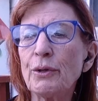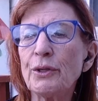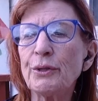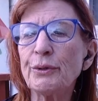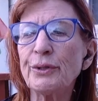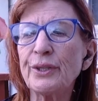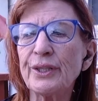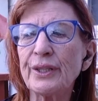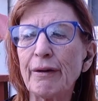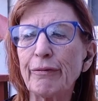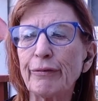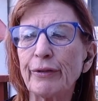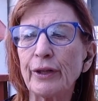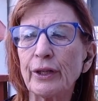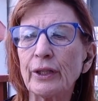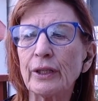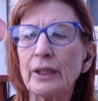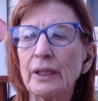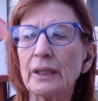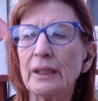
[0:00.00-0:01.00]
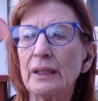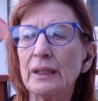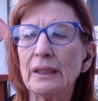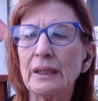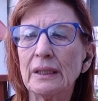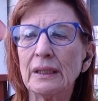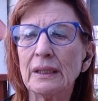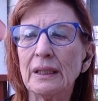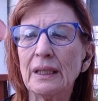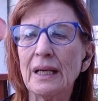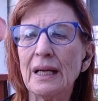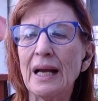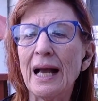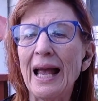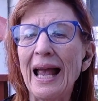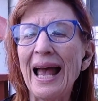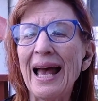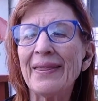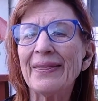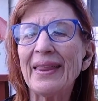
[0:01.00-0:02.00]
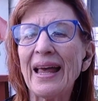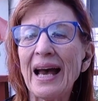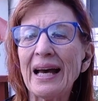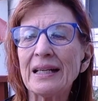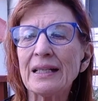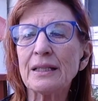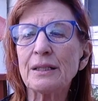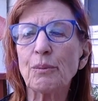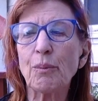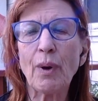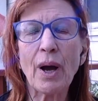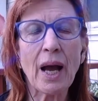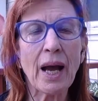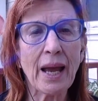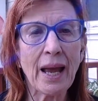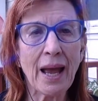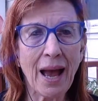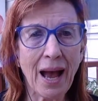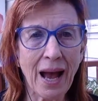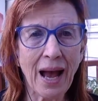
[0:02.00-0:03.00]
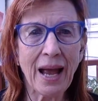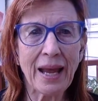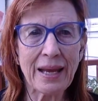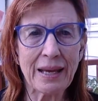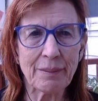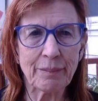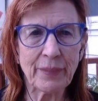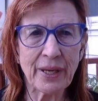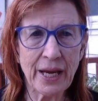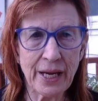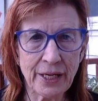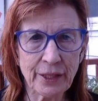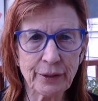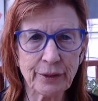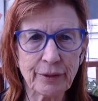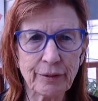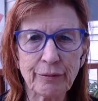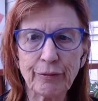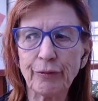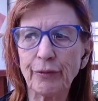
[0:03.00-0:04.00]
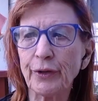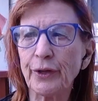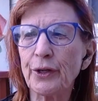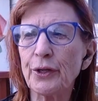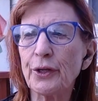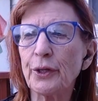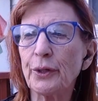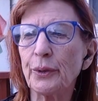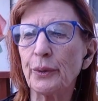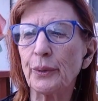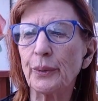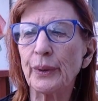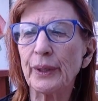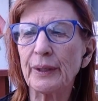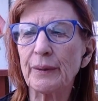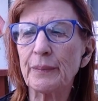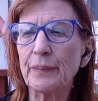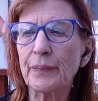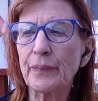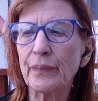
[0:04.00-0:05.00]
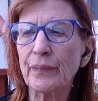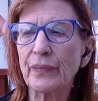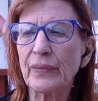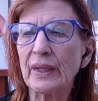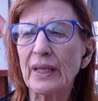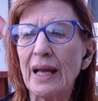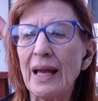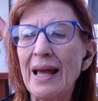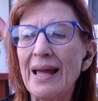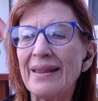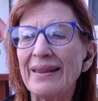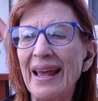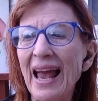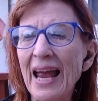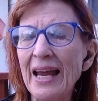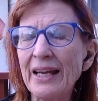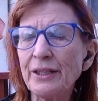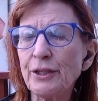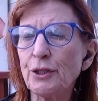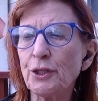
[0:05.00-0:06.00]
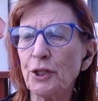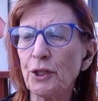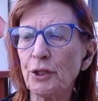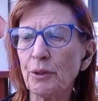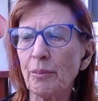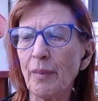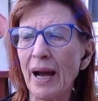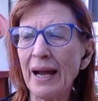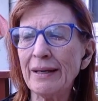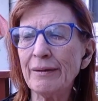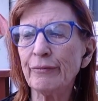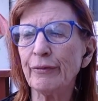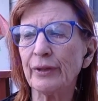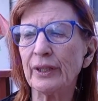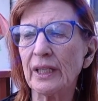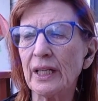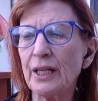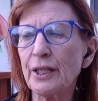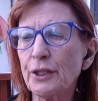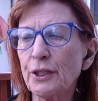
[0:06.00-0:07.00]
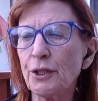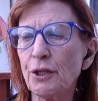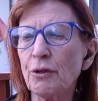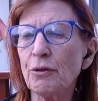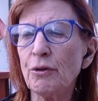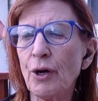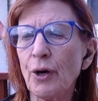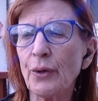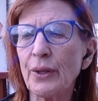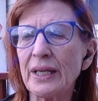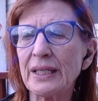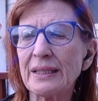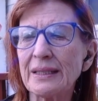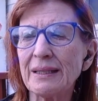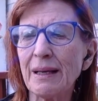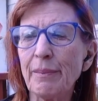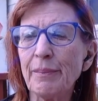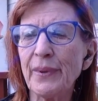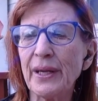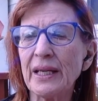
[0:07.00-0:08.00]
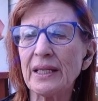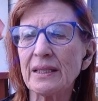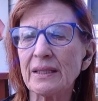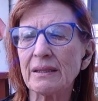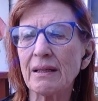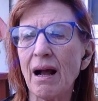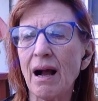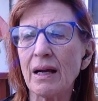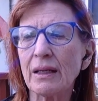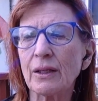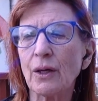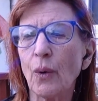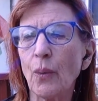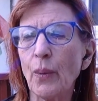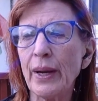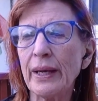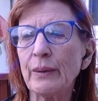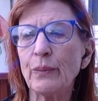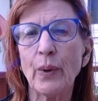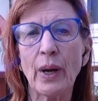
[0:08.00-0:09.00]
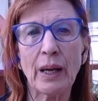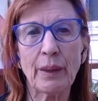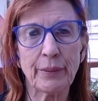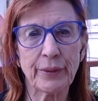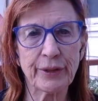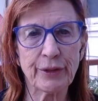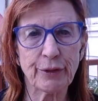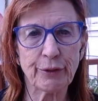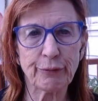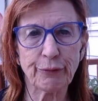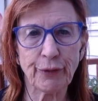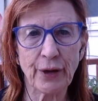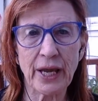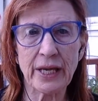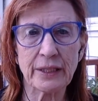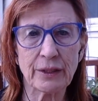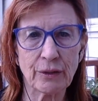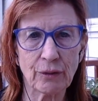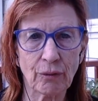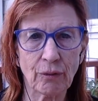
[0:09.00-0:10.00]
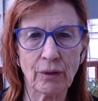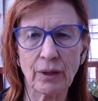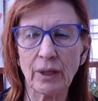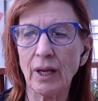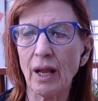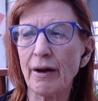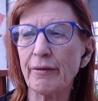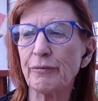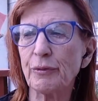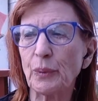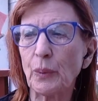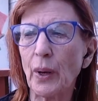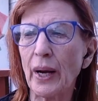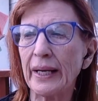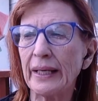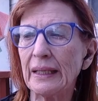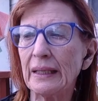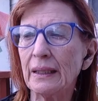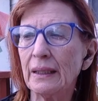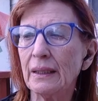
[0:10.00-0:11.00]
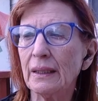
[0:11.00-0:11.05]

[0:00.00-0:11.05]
you suffer, and that is why I am here for you. Thanks to your mindfulness, you know that something is not going well with your friend or loved one.